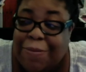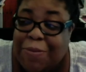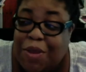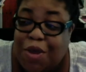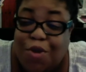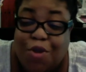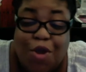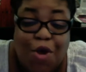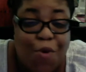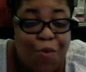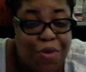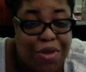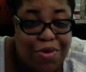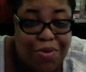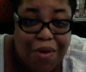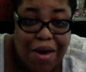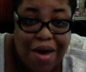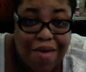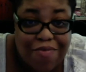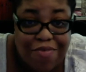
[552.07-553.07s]
You know what
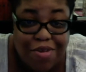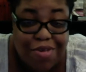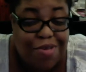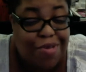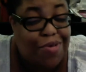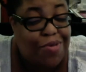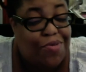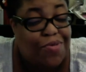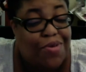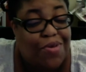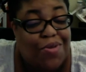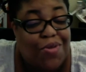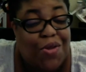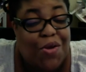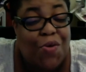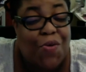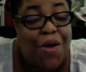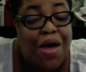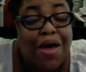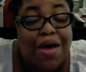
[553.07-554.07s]
you have to do. You
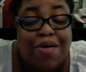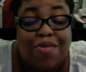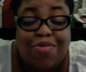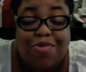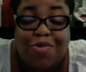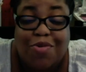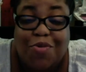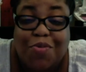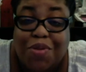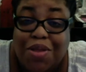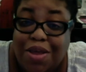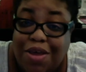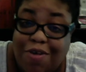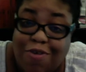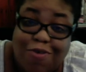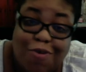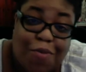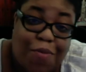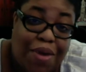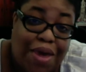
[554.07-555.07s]
know how to
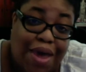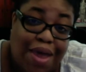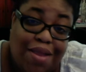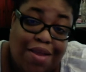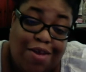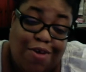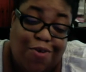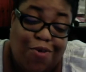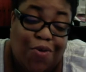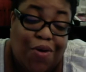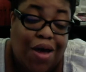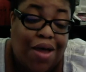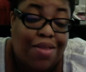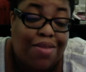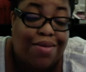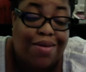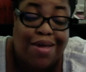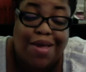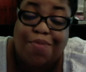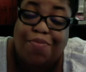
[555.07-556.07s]
please your man, and you know how
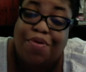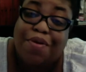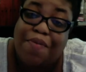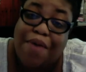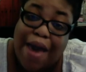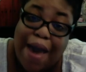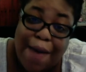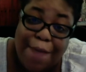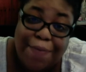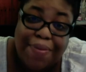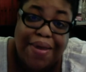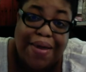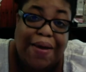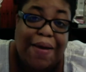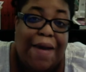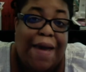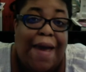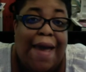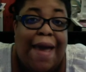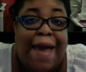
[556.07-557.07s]
to keep him happy.